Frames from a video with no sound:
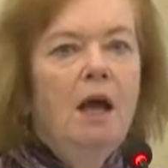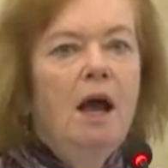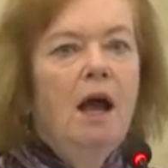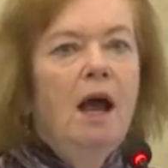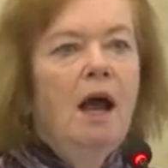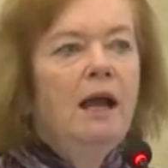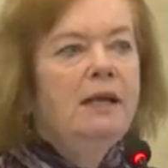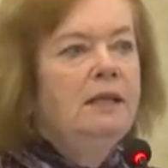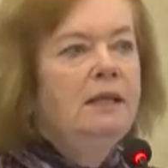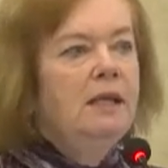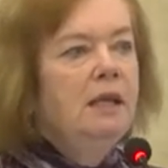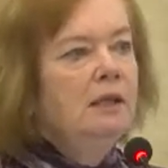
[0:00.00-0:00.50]

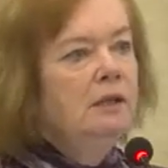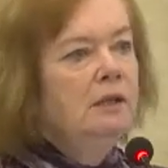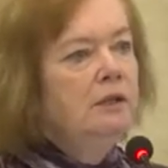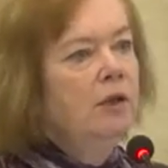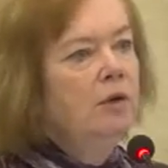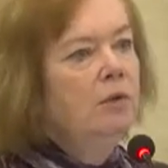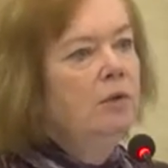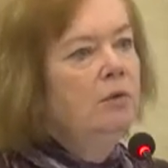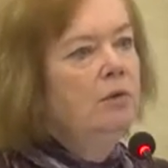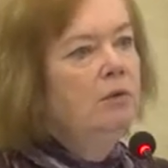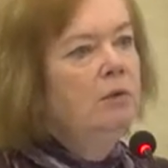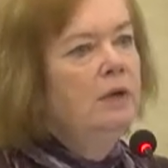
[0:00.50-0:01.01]
I think,
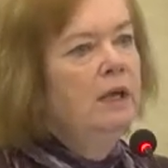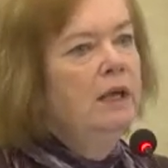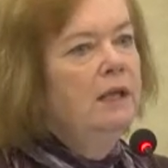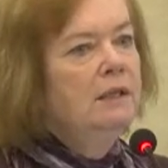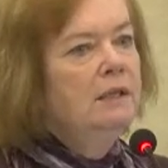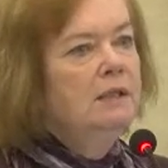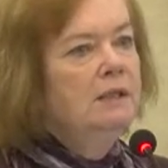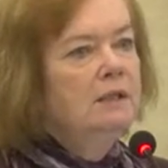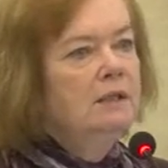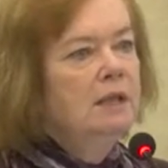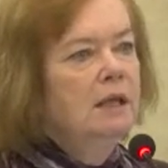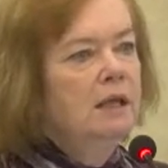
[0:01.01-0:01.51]
though,
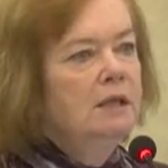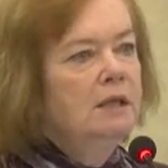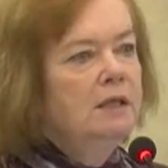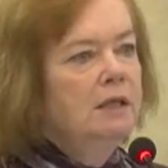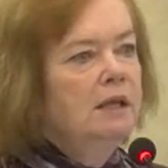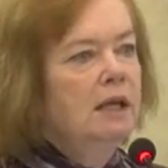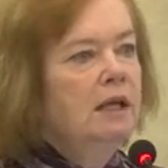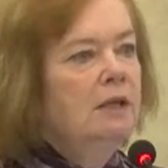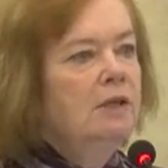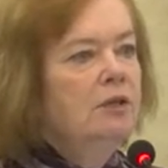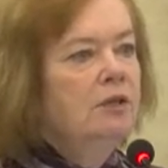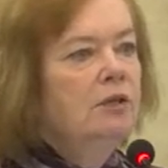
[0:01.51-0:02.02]
it's a
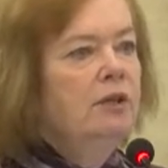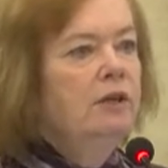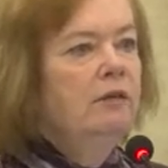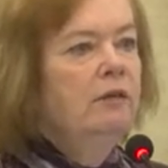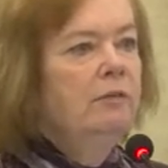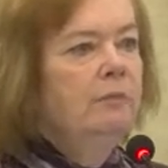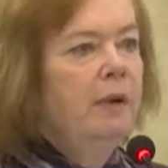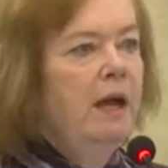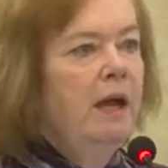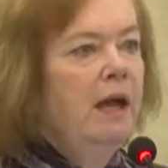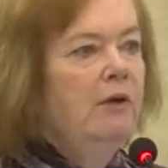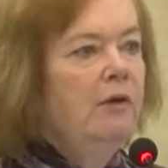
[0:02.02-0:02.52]
country
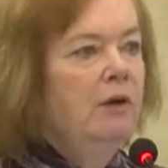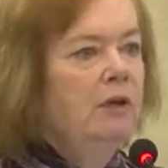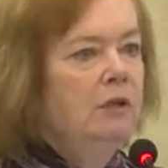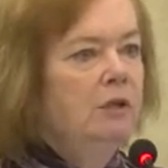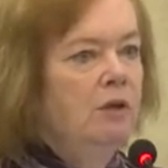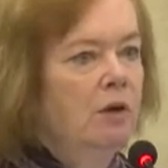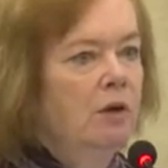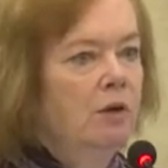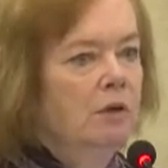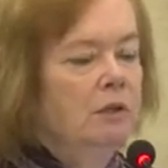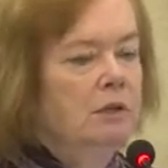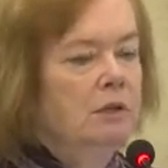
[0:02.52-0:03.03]
of
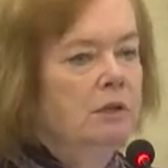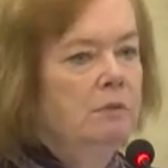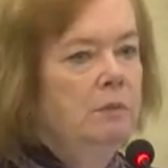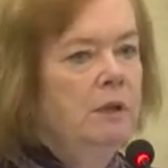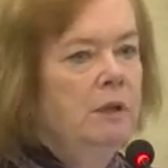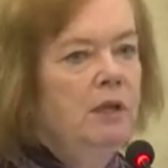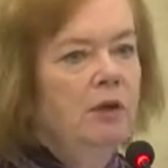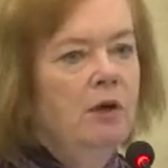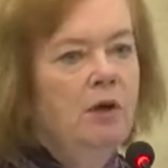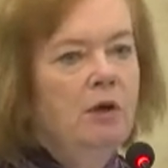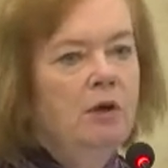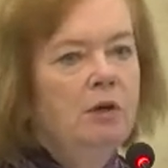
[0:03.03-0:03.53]
paradox
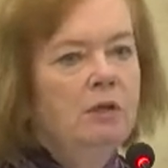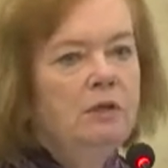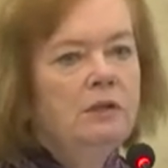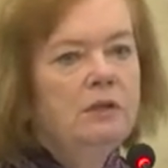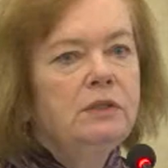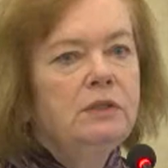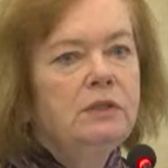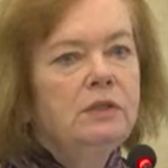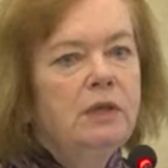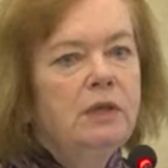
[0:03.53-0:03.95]
because